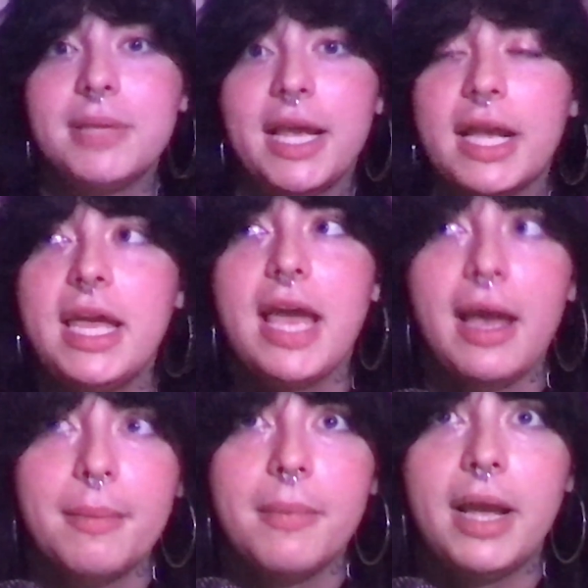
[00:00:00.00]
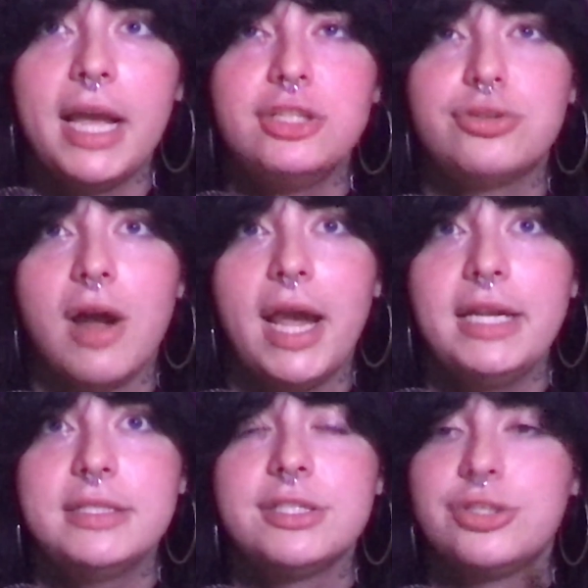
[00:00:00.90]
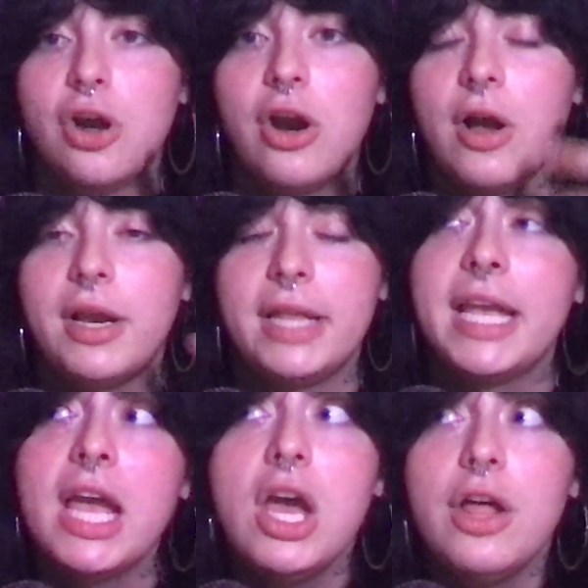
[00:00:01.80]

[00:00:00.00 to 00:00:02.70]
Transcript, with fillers: Like, and trying to start on, like,